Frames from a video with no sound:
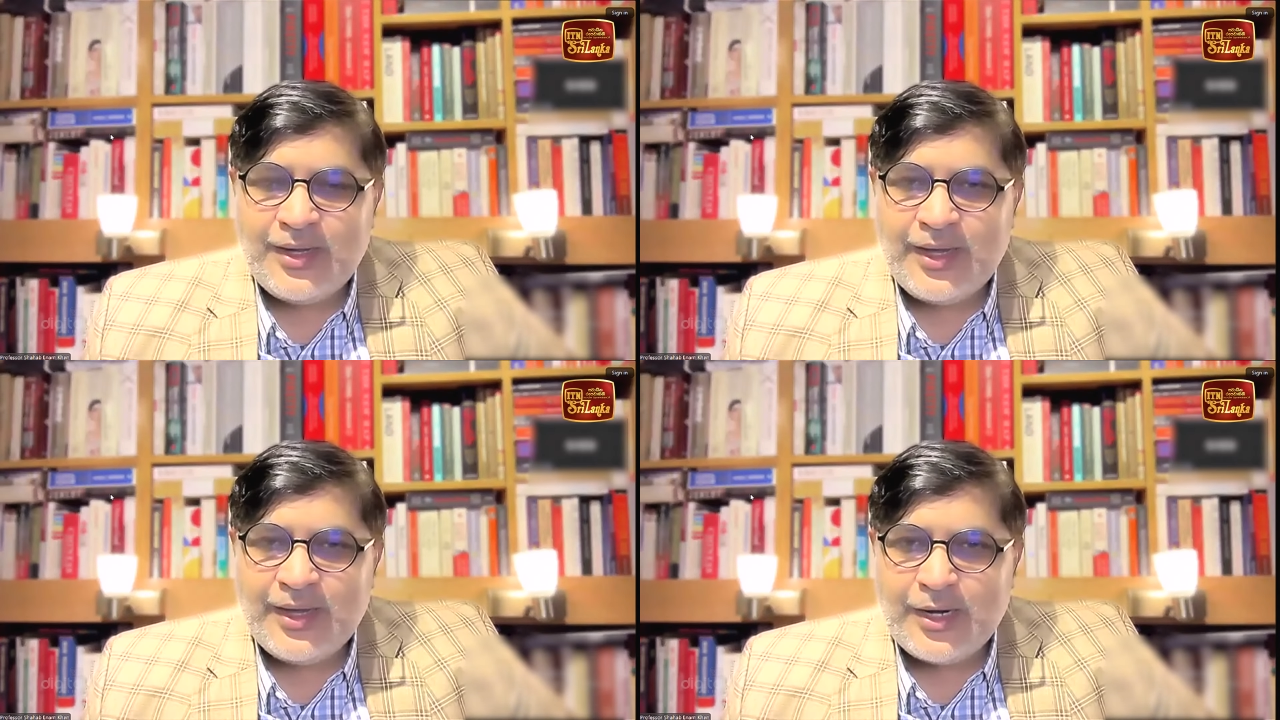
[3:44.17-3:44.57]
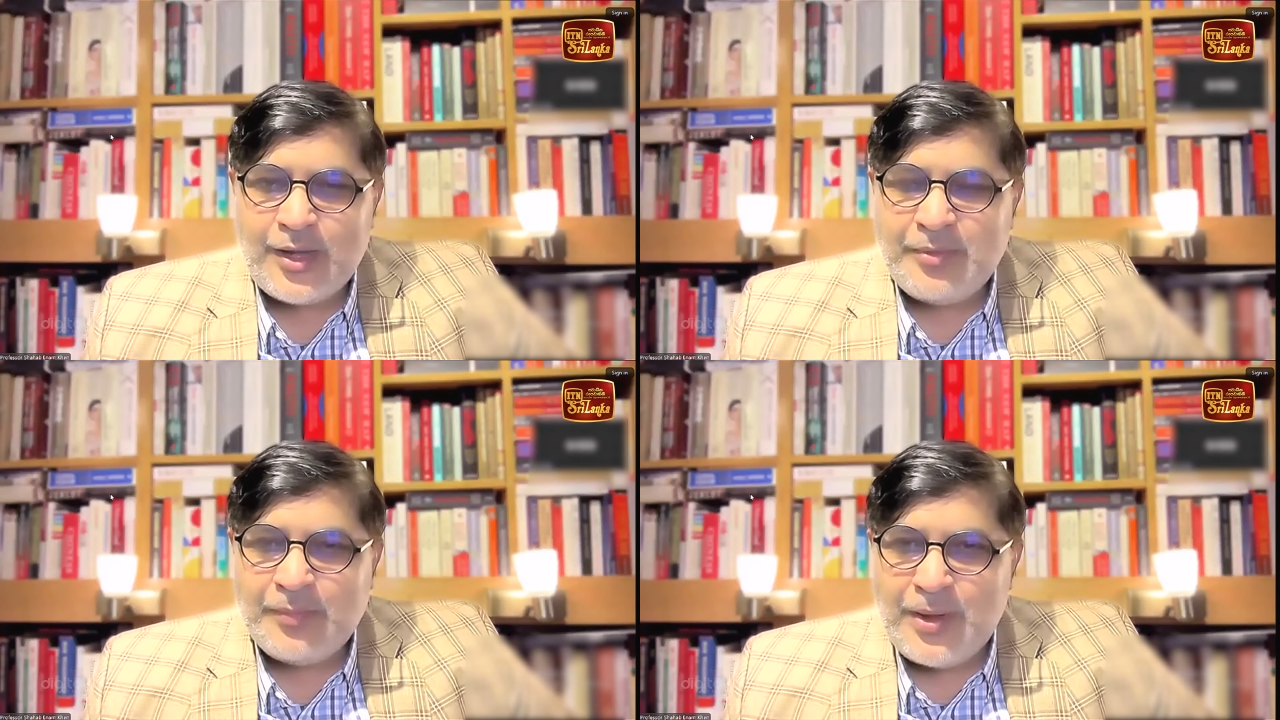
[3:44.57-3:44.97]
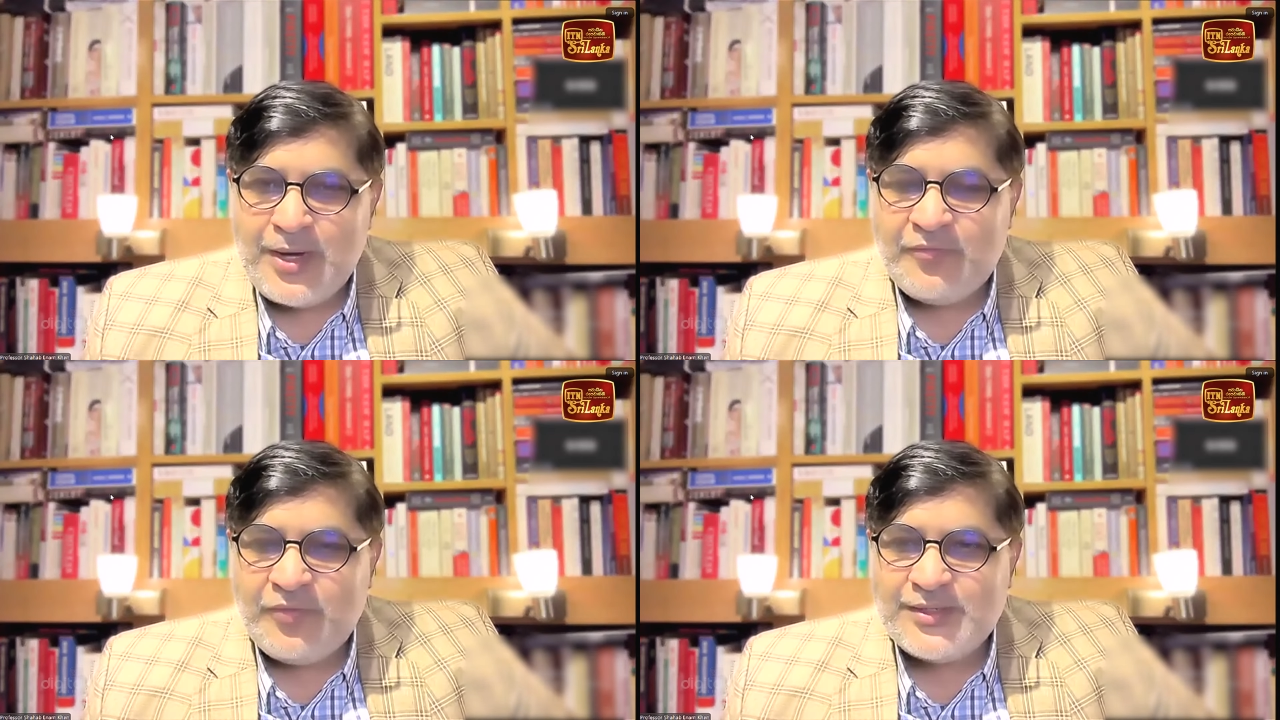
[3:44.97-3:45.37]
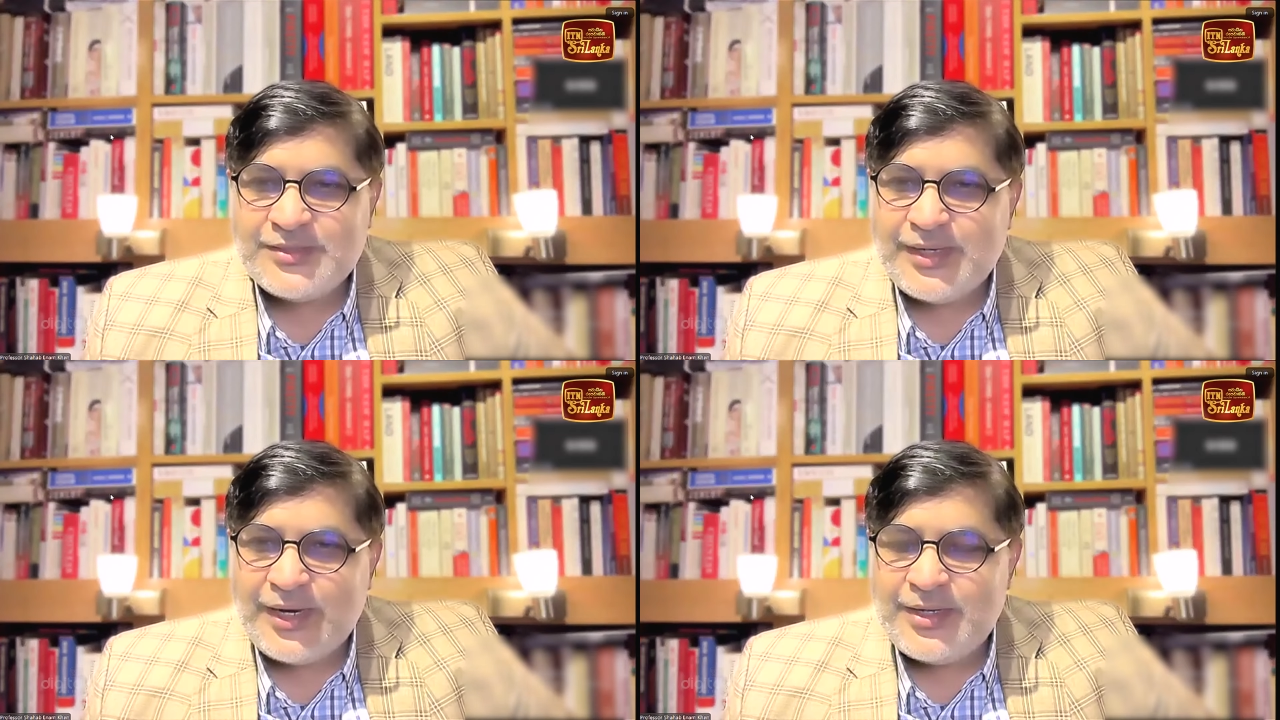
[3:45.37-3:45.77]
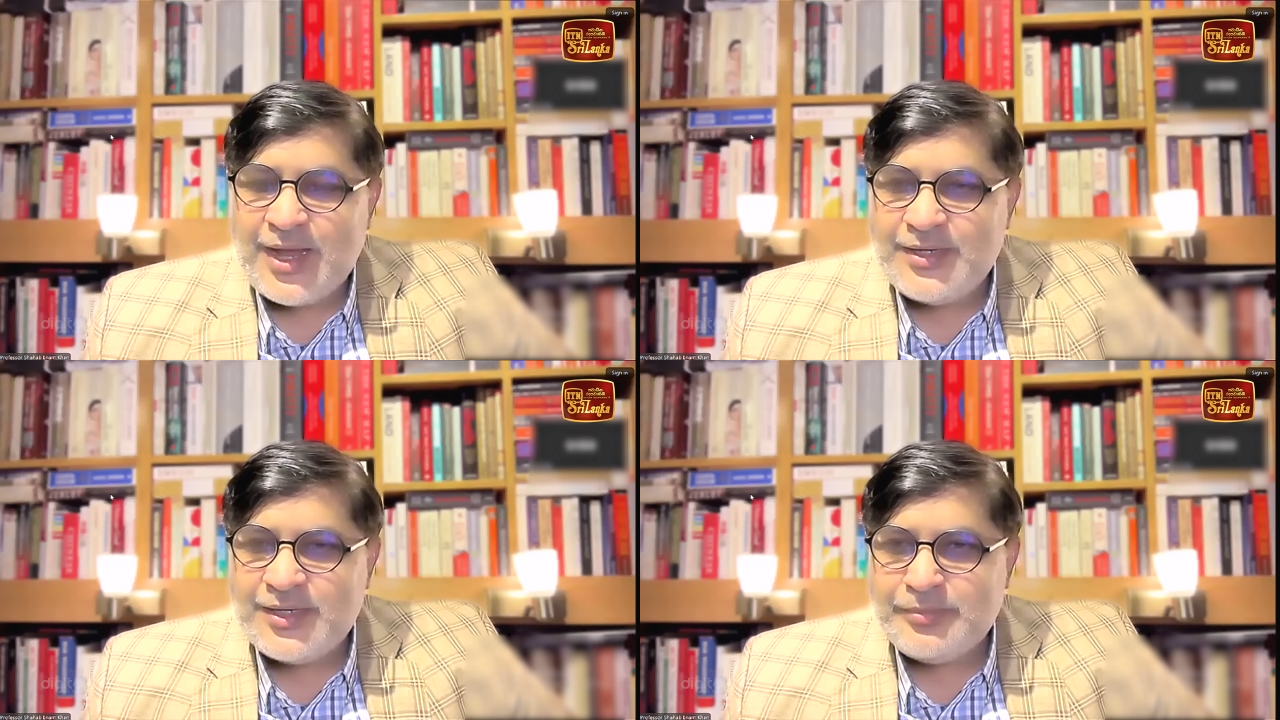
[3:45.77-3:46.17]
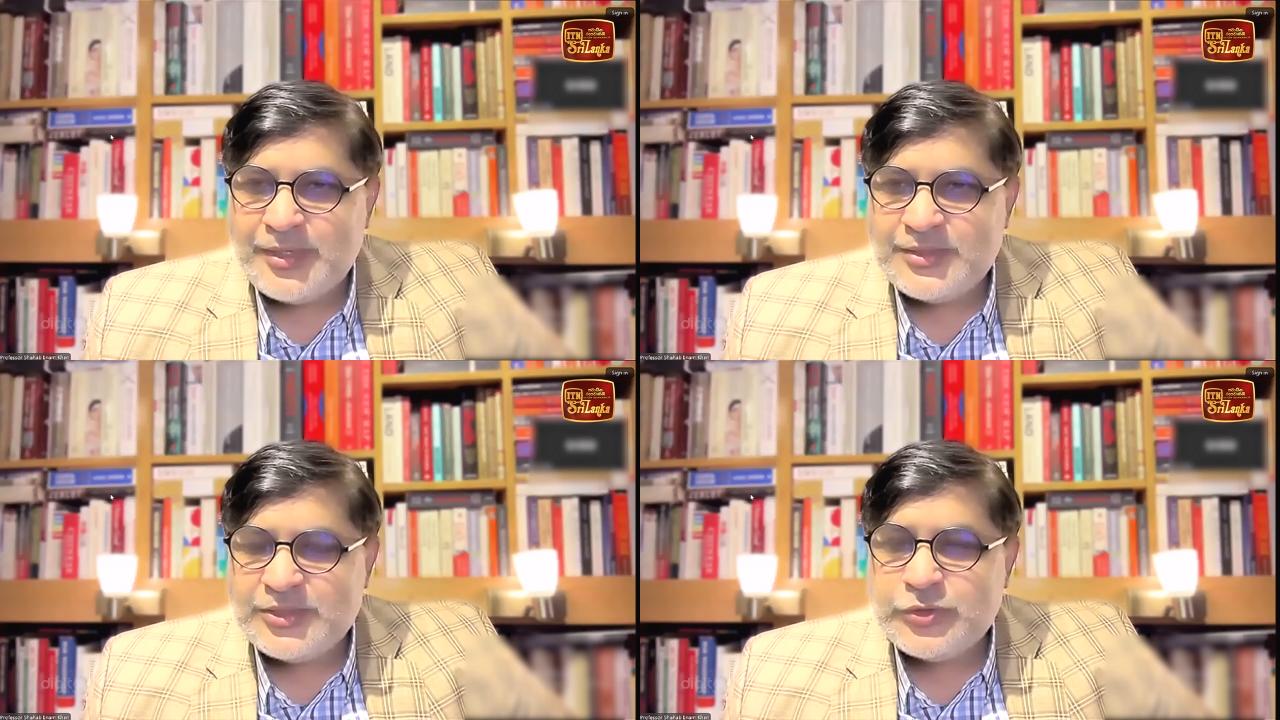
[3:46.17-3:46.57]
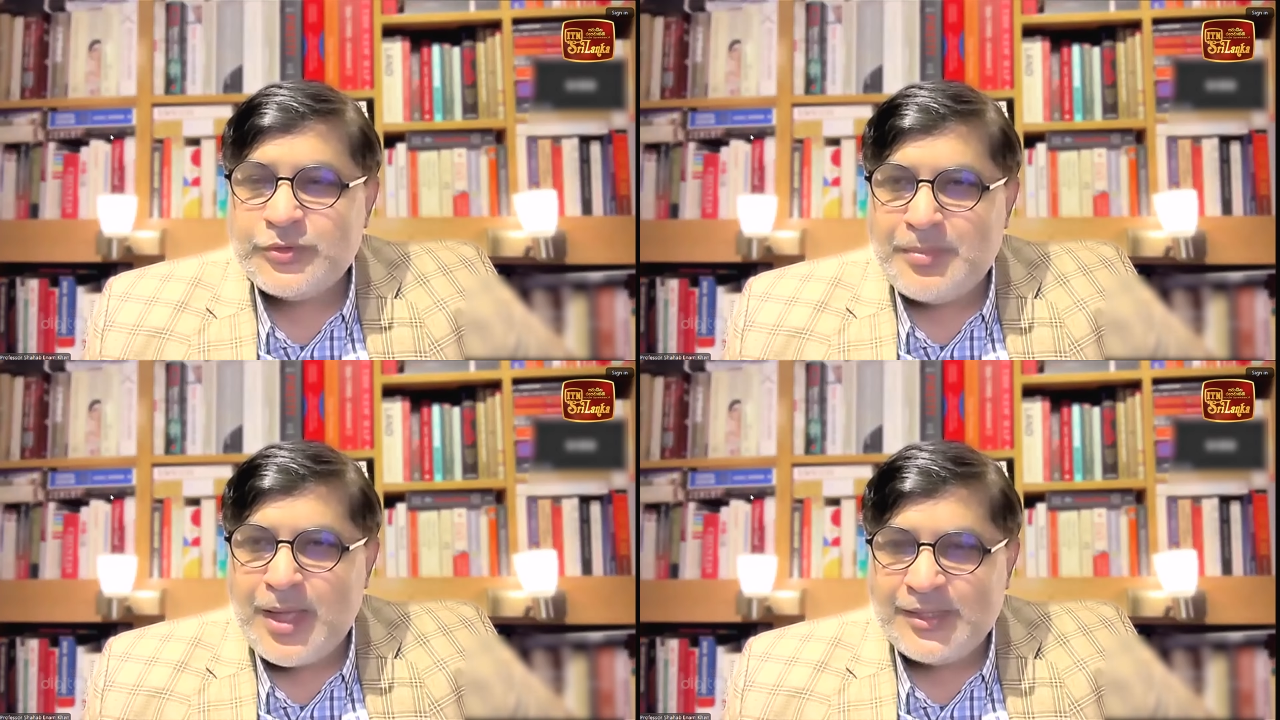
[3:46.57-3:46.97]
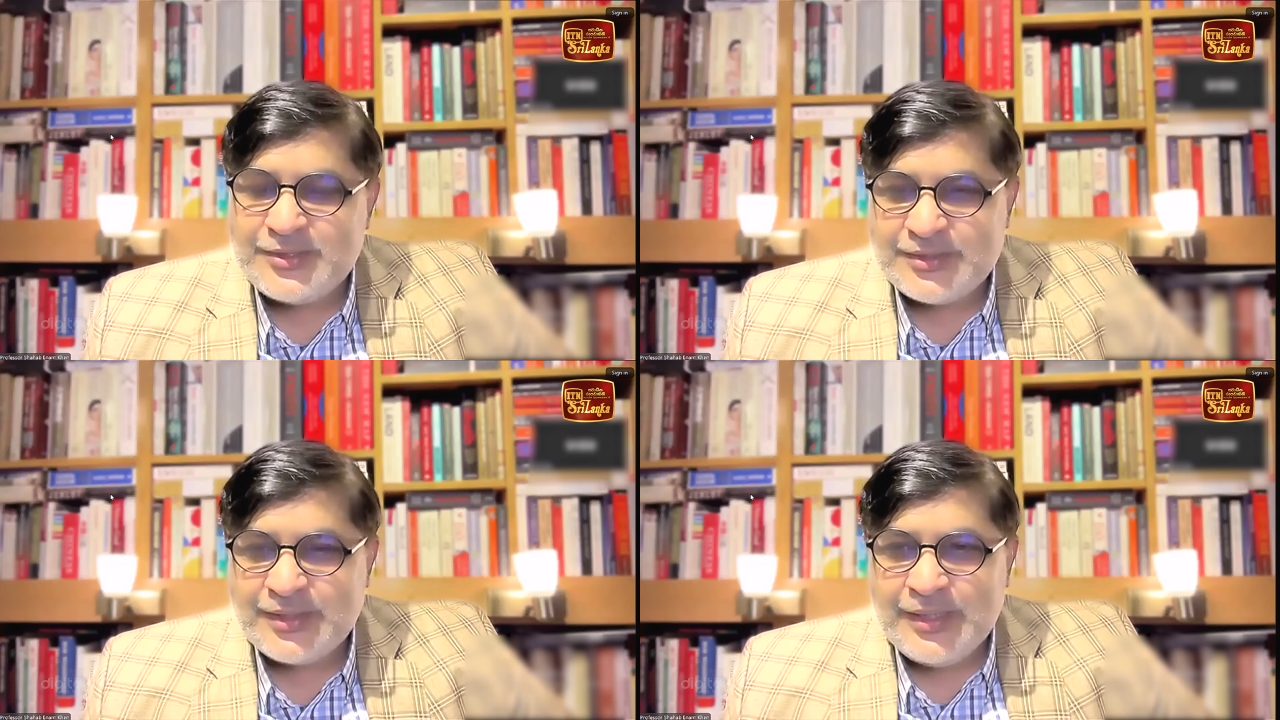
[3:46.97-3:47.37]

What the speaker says: economic benefits, entitlements to the mass.